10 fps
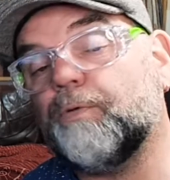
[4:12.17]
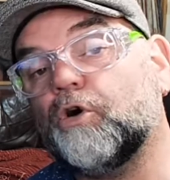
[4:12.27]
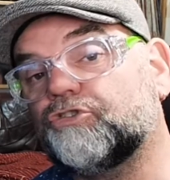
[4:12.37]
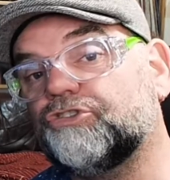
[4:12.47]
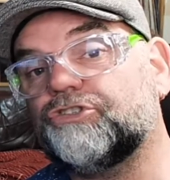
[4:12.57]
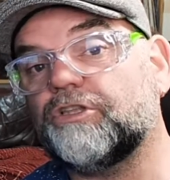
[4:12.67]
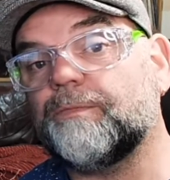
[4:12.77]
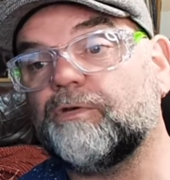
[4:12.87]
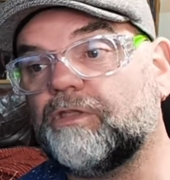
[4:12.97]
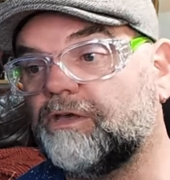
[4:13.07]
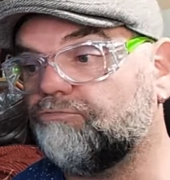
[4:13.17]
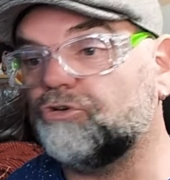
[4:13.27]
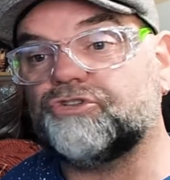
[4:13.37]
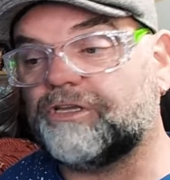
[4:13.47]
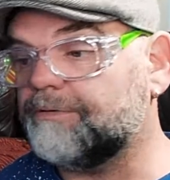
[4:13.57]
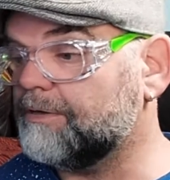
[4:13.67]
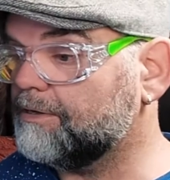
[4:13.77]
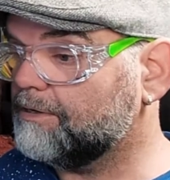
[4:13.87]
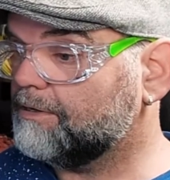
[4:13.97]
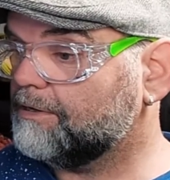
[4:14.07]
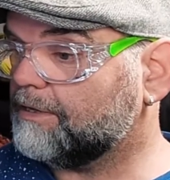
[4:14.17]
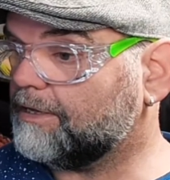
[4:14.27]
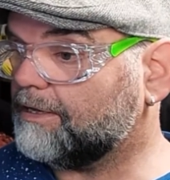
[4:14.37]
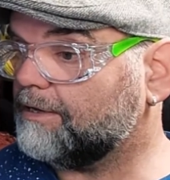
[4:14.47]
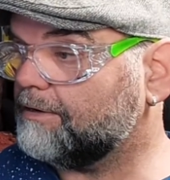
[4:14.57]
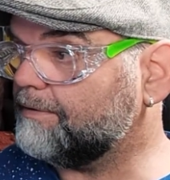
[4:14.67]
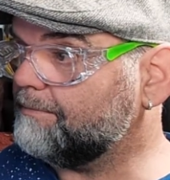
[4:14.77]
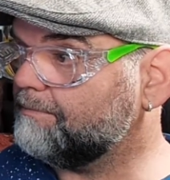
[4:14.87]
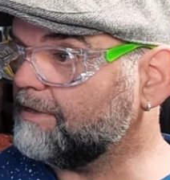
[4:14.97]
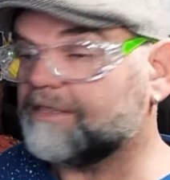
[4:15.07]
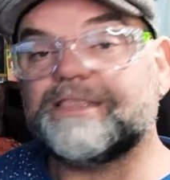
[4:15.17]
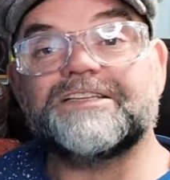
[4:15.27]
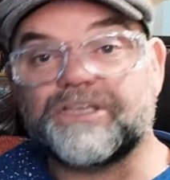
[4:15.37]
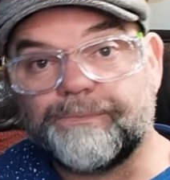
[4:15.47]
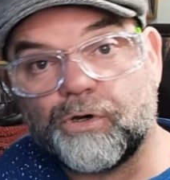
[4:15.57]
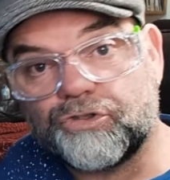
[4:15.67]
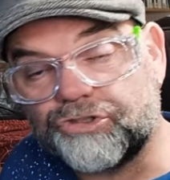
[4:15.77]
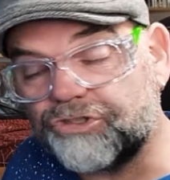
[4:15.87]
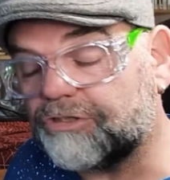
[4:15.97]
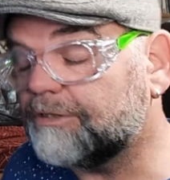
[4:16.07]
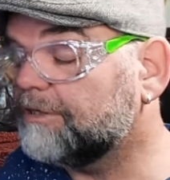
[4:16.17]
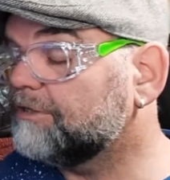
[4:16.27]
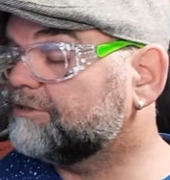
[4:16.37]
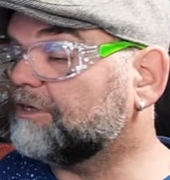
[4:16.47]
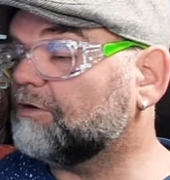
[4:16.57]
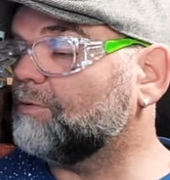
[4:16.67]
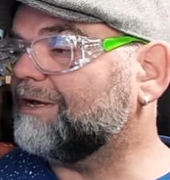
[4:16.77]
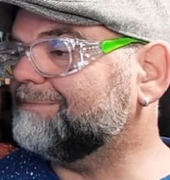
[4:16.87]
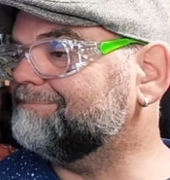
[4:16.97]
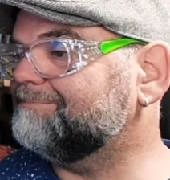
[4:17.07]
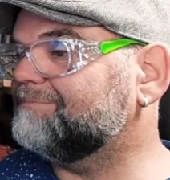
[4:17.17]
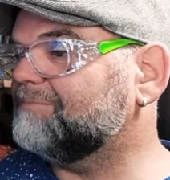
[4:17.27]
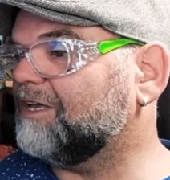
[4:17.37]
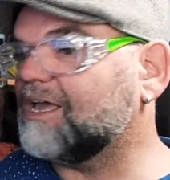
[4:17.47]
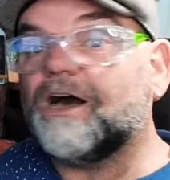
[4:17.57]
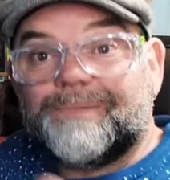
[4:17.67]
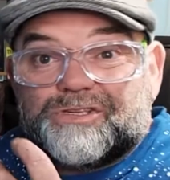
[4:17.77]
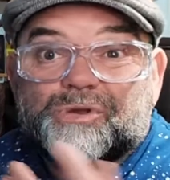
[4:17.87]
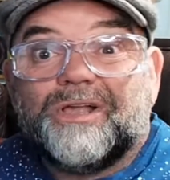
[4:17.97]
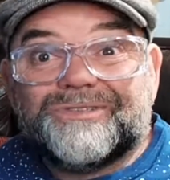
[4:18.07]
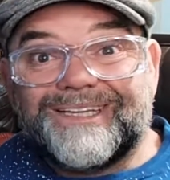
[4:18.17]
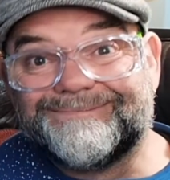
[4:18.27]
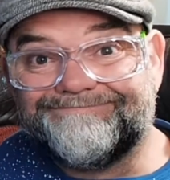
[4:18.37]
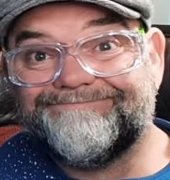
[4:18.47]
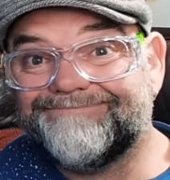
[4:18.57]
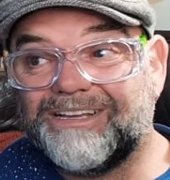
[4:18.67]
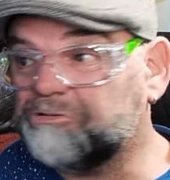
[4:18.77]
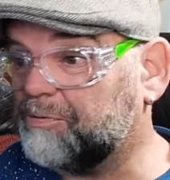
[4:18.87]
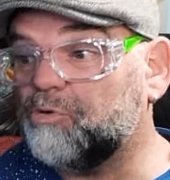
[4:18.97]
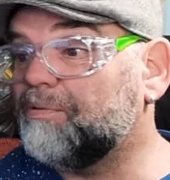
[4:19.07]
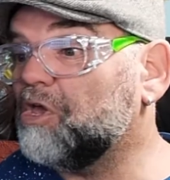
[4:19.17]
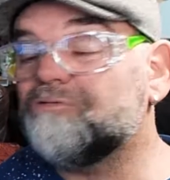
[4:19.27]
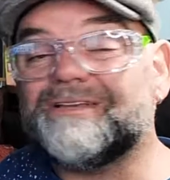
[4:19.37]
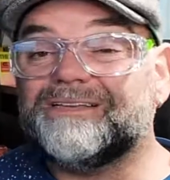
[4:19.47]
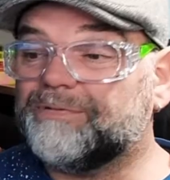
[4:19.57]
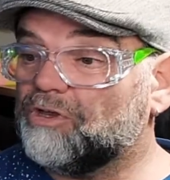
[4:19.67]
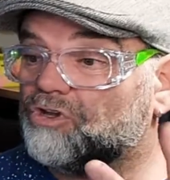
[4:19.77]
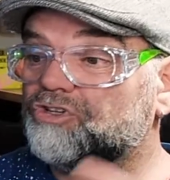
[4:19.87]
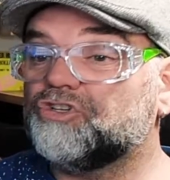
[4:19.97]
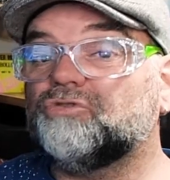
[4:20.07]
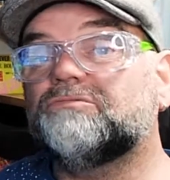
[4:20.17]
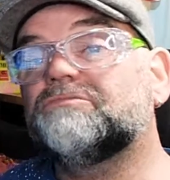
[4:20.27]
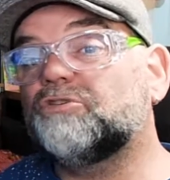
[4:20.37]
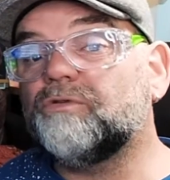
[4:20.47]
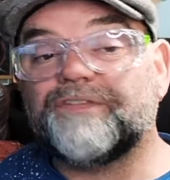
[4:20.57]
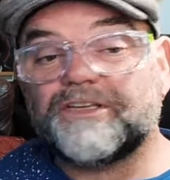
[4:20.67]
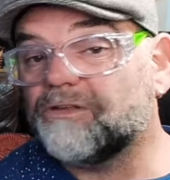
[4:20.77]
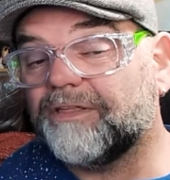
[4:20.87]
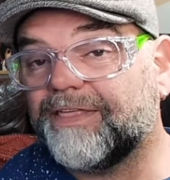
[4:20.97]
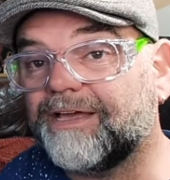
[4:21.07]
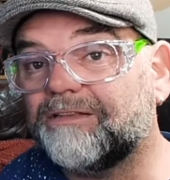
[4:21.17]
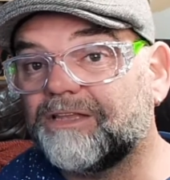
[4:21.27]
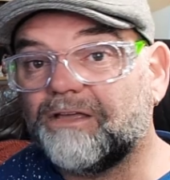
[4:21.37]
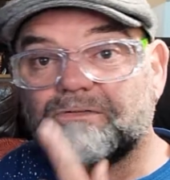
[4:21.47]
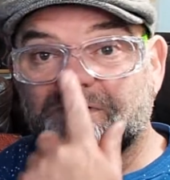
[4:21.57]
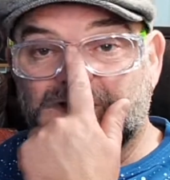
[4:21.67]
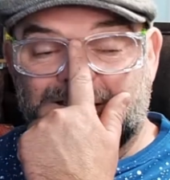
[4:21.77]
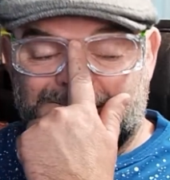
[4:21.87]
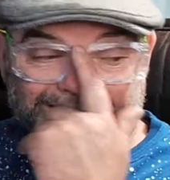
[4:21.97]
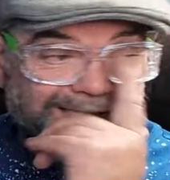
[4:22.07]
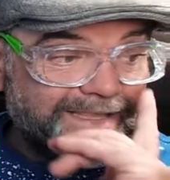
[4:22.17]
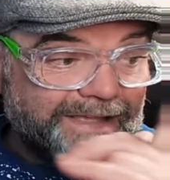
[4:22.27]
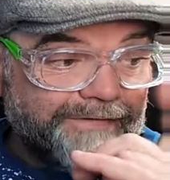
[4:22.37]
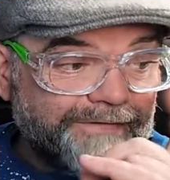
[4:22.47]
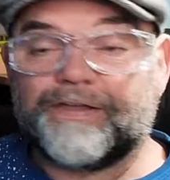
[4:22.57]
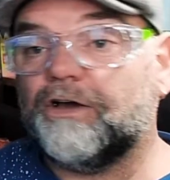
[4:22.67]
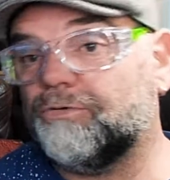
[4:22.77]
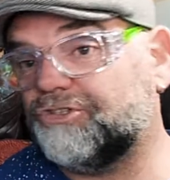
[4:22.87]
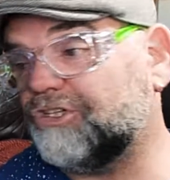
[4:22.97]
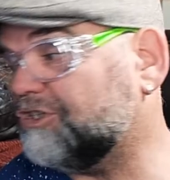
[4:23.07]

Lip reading: boxes, the roosting, the nesting boxes. So it can't be too close, can it? That would be all blurry, be no good at all. Don't want video like that, no. And another thing I would